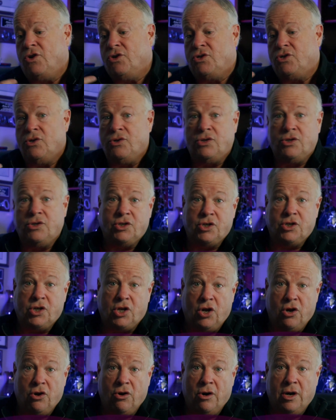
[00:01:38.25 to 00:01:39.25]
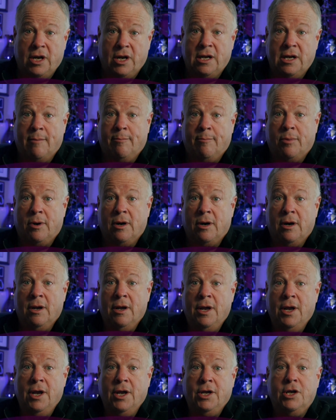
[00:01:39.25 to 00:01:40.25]
your social security number,
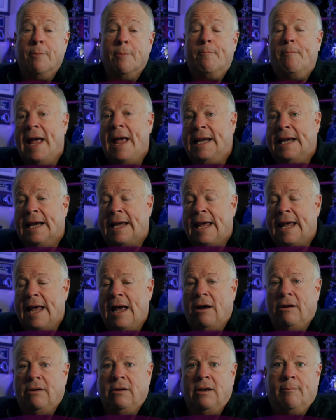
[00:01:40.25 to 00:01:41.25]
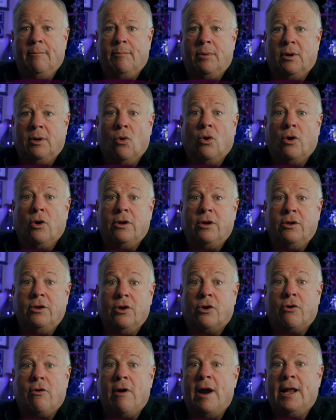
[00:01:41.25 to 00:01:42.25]
your bank account number, or your
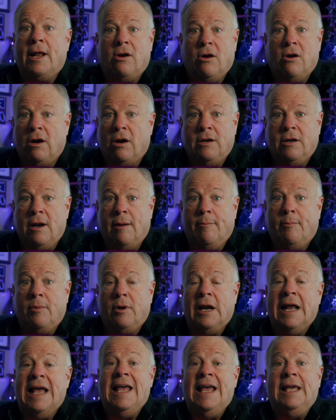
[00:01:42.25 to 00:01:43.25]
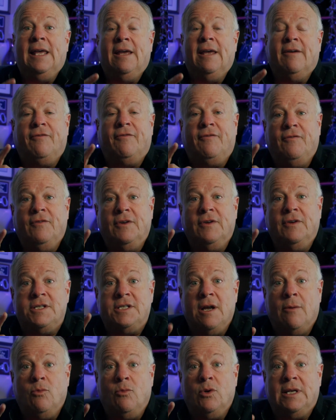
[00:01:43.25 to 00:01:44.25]
credit card number. If
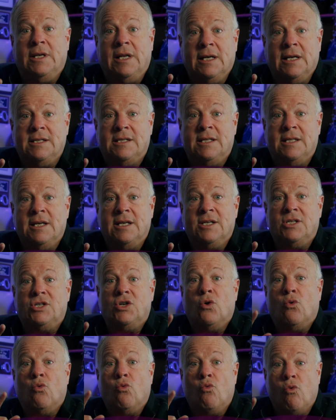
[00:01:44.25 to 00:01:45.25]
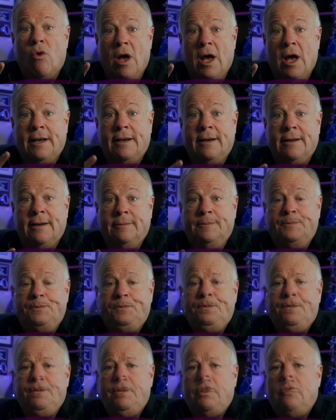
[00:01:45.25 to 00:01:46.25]
someone does this, run.
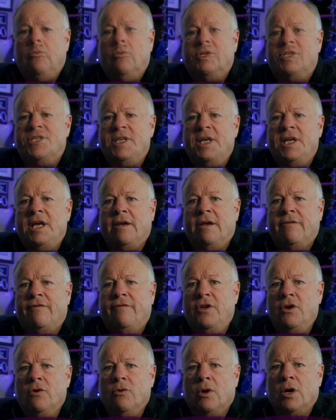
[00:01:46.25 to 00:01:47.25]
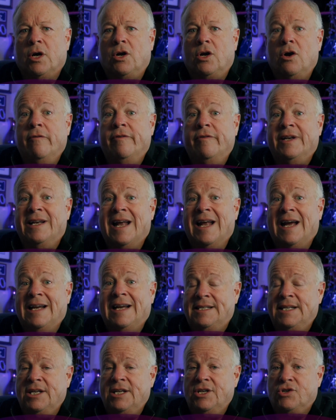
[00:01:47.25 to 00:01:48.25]
We're seeing fewer COVID
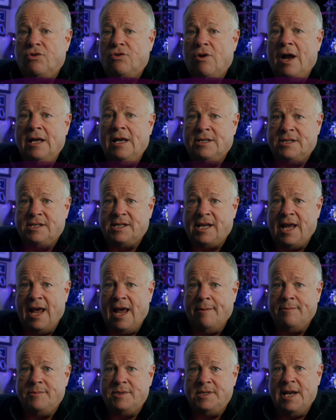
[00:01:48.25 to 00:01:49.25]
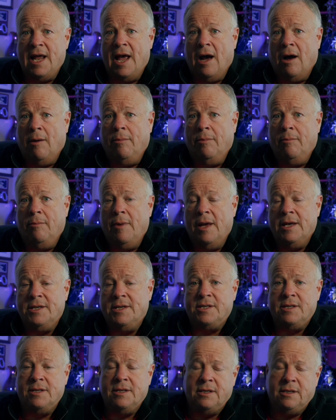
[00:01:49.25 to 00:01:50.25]
nineteen trial scams now
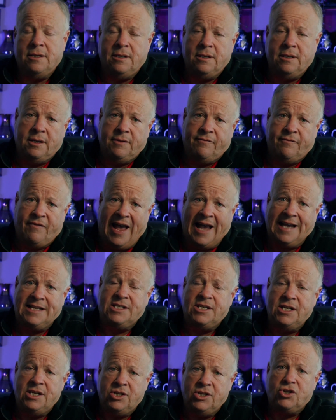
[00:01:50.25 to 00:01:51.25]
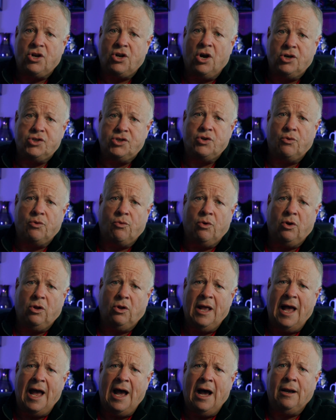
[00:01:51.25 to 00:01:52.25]
as the vaccine starts to
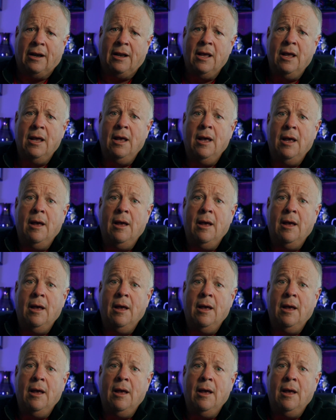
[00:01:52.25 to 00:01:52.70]
roll out.